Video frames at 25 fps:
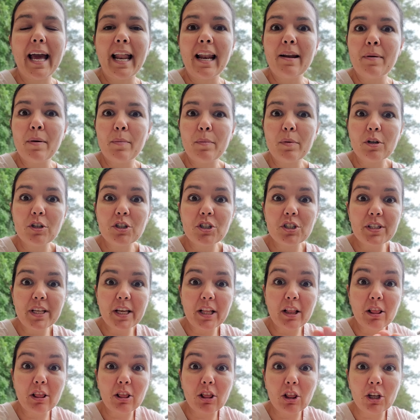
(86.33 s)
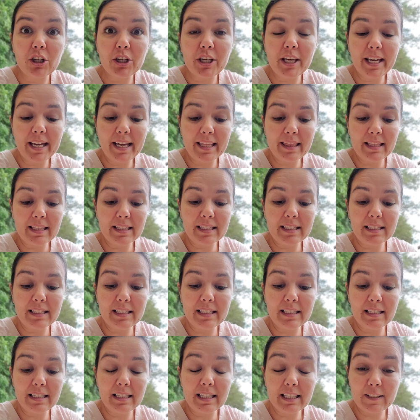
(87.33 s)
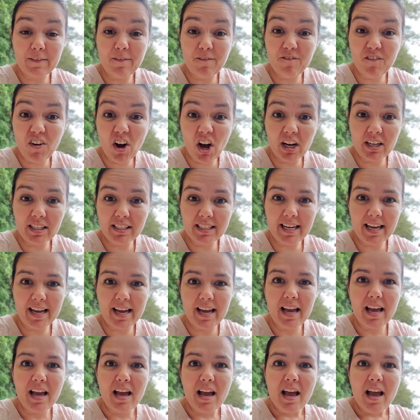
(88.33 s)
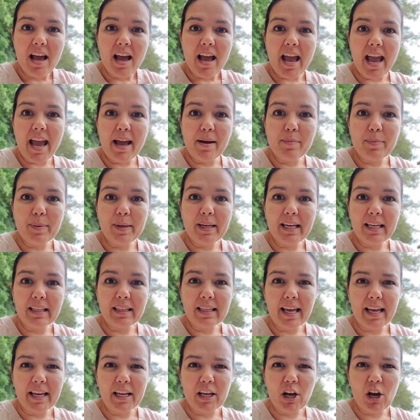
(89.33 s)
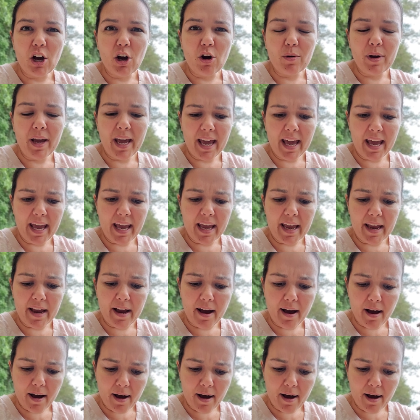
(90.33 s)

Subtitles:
And I remember just looking at this fondant and being like, okay,